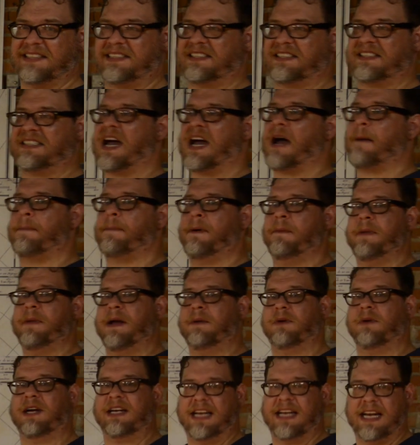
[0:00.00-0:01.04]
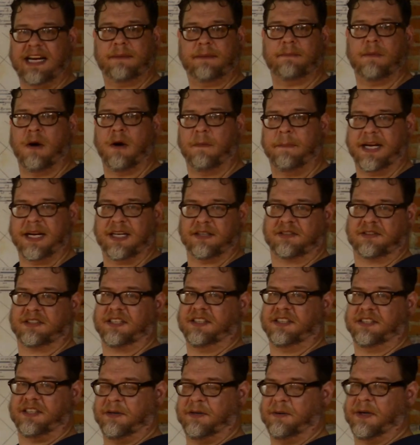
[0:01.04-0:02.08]
stop them and we need Mobile to
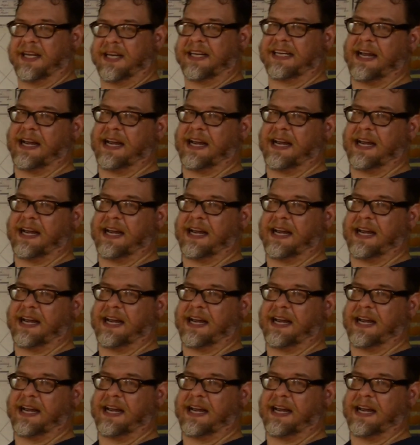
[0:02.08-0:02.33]
do it.